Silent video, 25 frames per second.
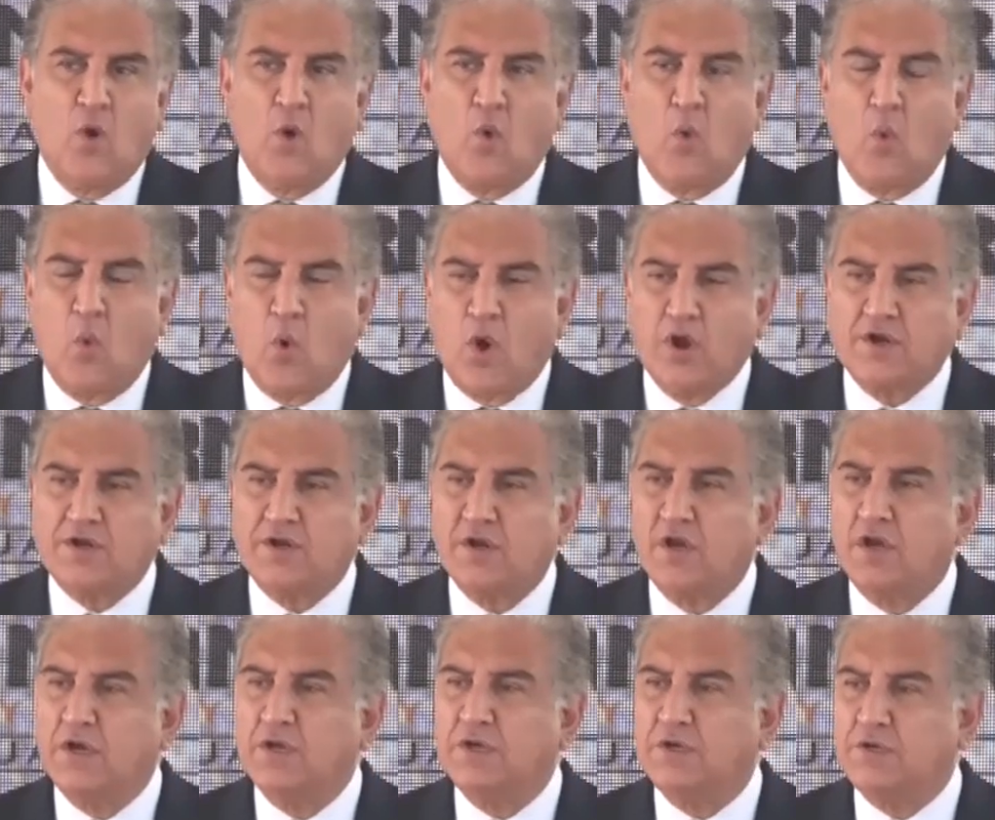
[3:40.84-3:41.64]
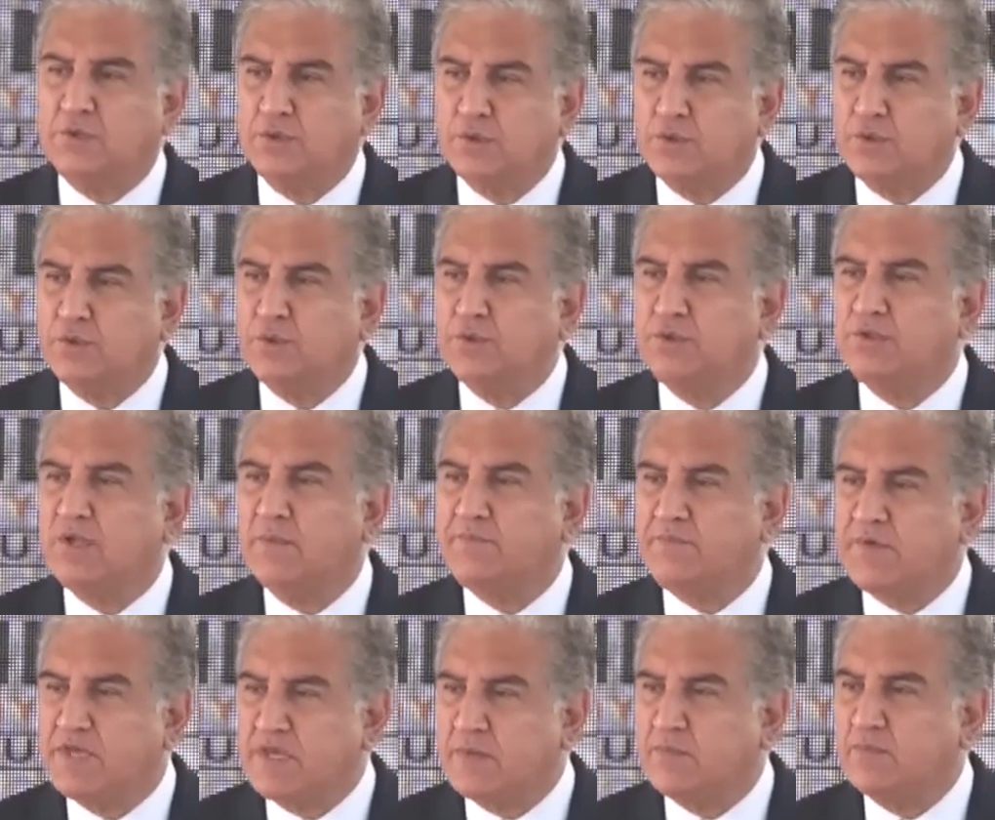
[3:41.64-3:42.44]
What do the
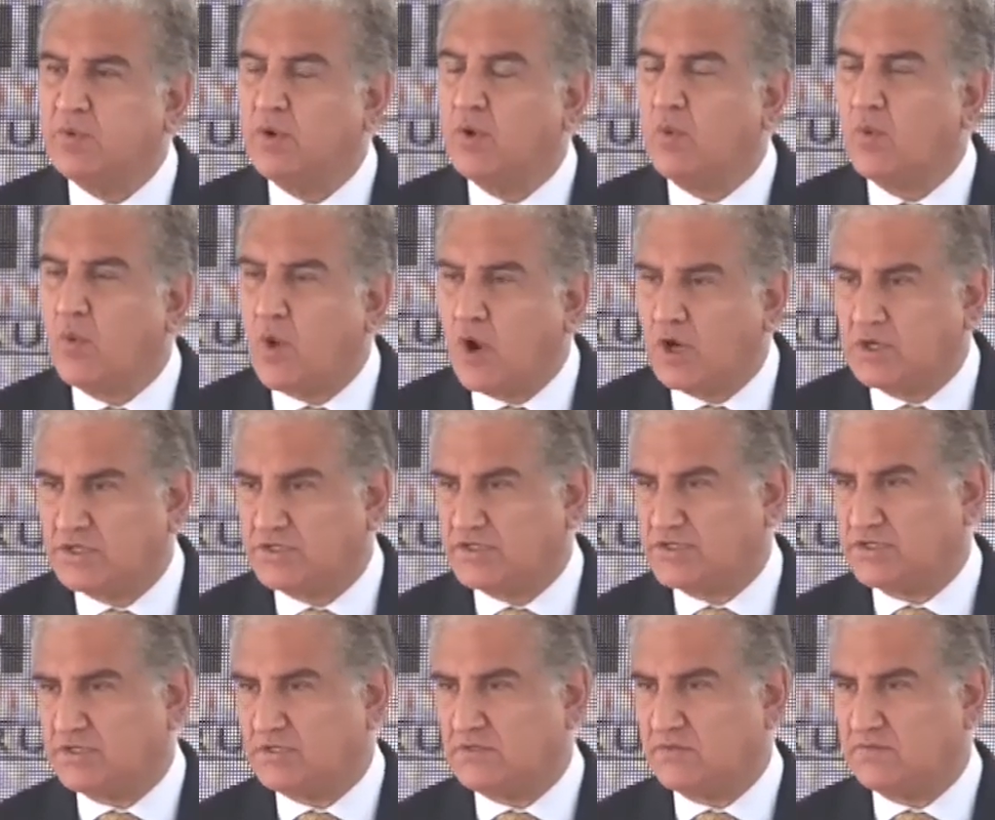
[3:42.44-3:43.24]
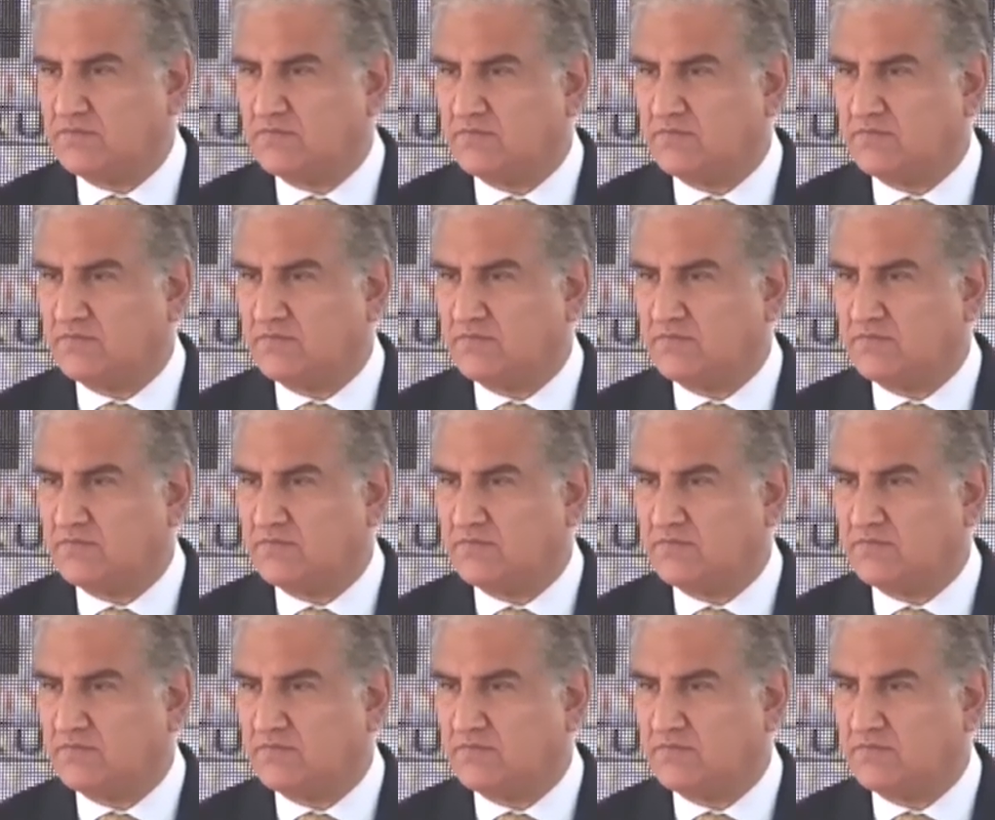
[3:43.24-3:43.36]
people want?